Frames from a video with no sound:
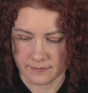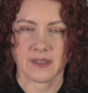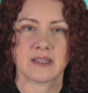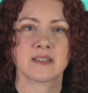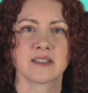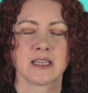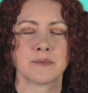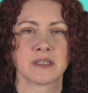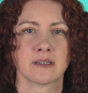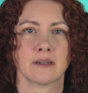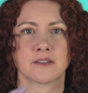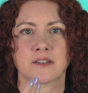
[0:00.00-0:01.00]
And the same
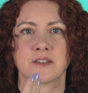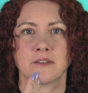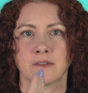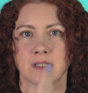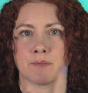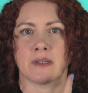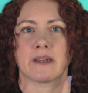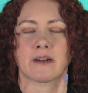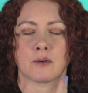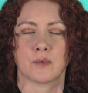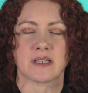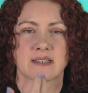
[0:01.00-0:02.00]
deal, I'll just do the lip
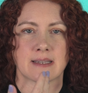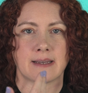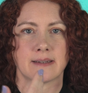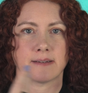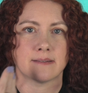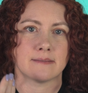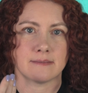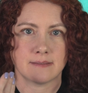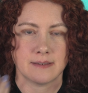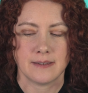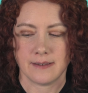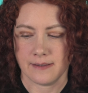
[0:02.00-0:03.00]
liner on one side
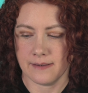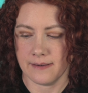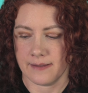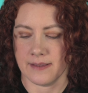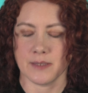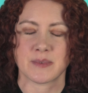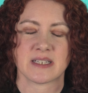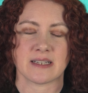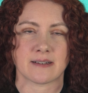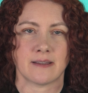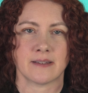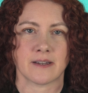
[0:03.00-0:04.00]
and then
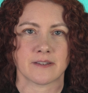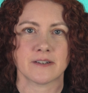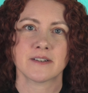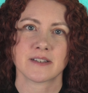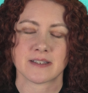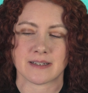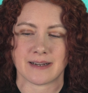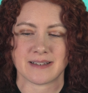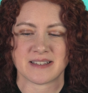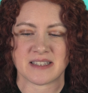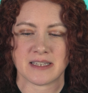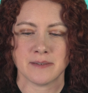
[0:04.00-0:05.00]
lipstick on the other, just to kind of
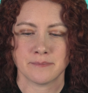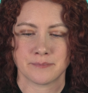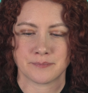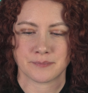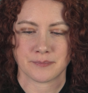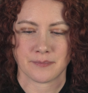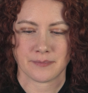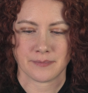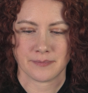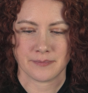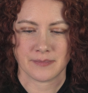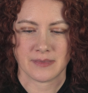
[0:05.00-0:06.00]
see.
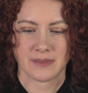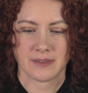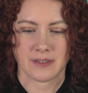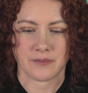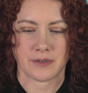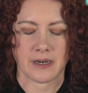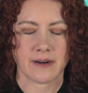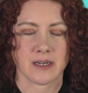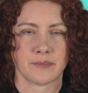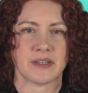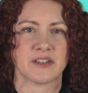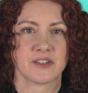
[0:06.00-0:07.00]
If we are in a
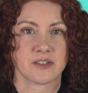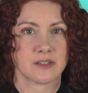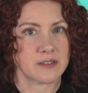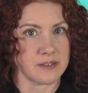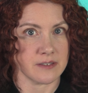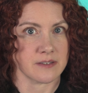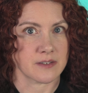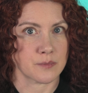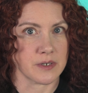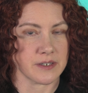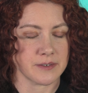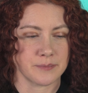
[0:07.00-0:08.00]
pinch, does this
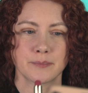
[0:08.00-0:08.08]
work?